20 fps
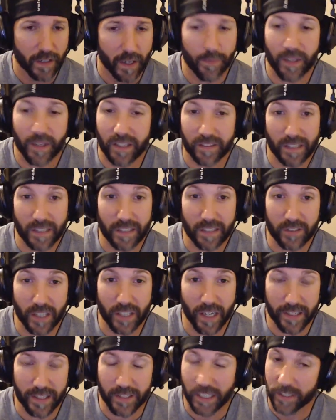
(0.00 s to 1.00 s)
I mean, because I
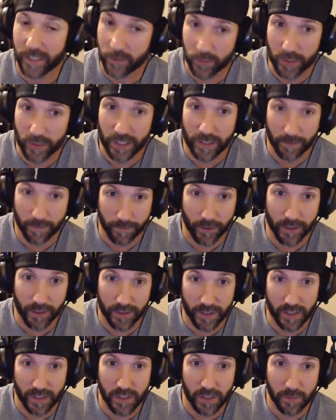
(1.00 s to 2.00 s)
tried to read the
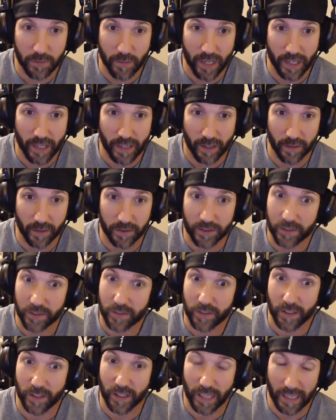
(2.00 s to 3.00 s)
first issue, man, and I was
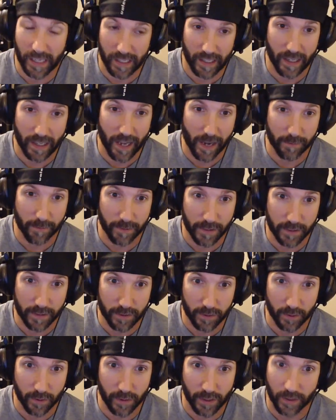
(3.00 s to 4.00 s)
just like, I got halfway
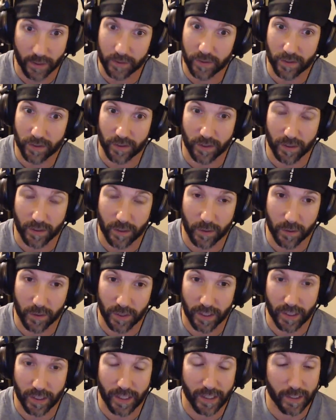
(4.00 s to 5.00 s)
through it. I was just like,
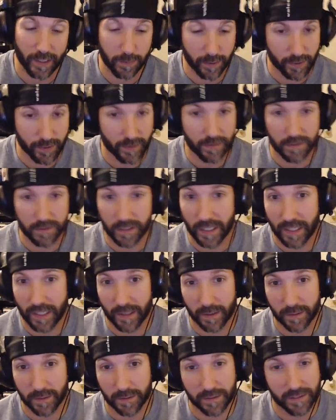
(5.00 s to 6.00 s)
okay, I got to put this
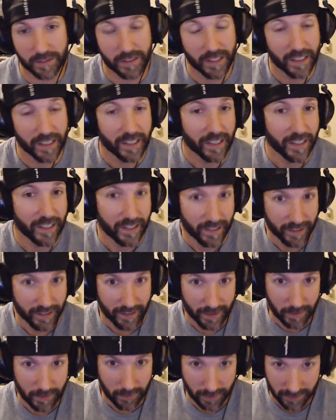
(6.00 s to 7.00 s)
down.
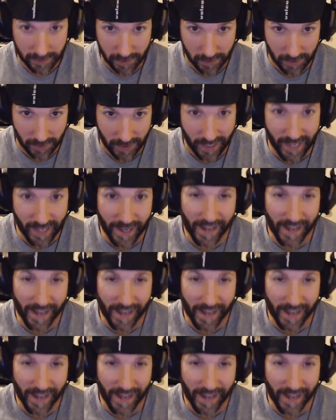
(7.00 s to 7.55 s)
What's going on?